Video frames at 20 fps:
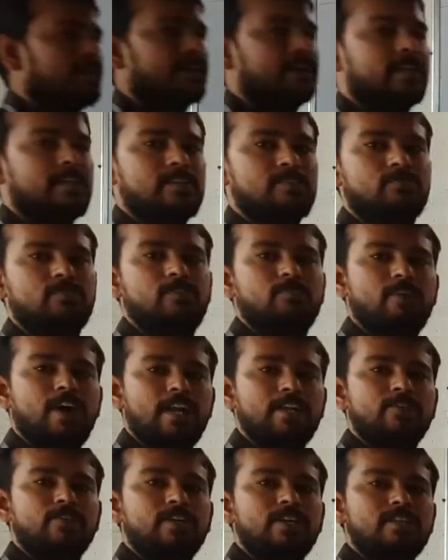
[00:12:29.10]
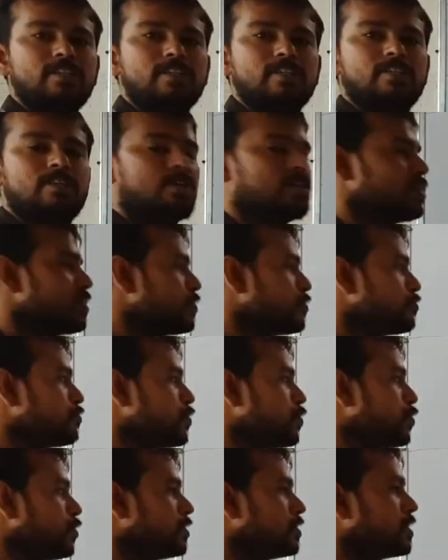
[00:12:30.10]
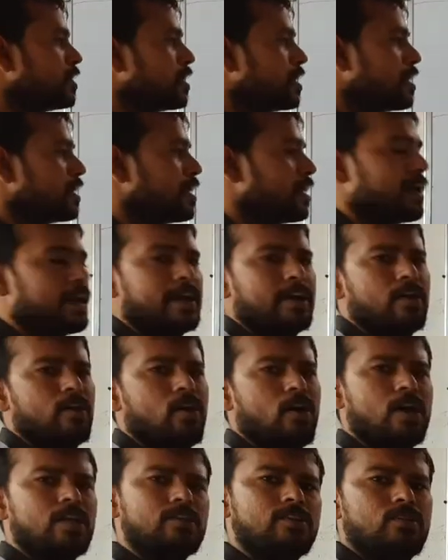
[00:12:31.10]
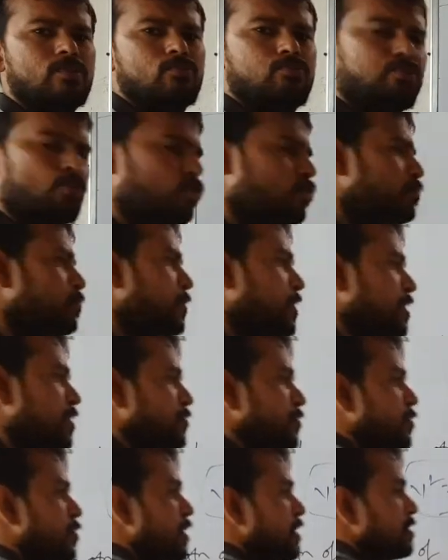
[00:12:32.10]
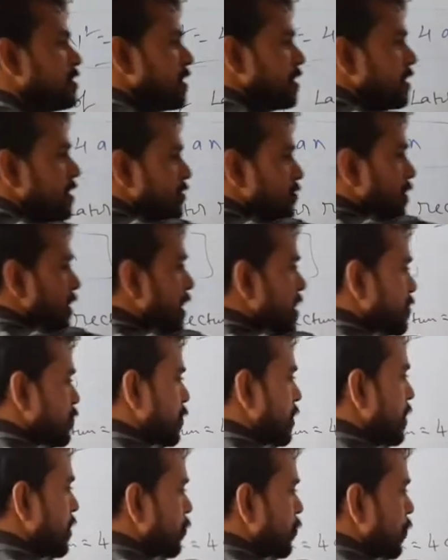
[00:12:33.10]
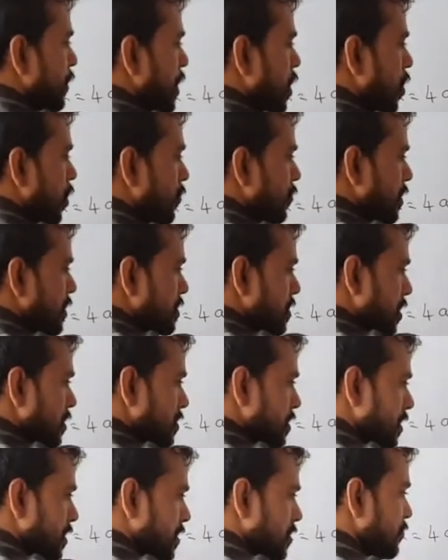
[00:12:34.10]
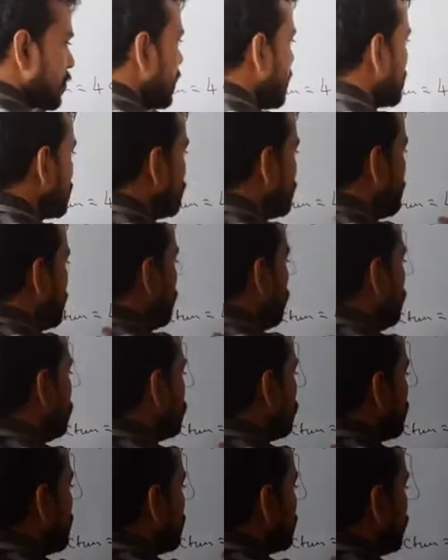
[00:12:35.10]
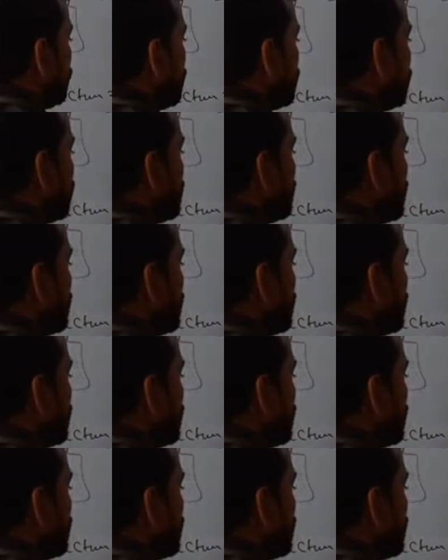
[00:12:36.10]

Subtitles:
it is, the value is 4a or 4b. If you consider this one as b, we always consider this one as b, no? So that's why we will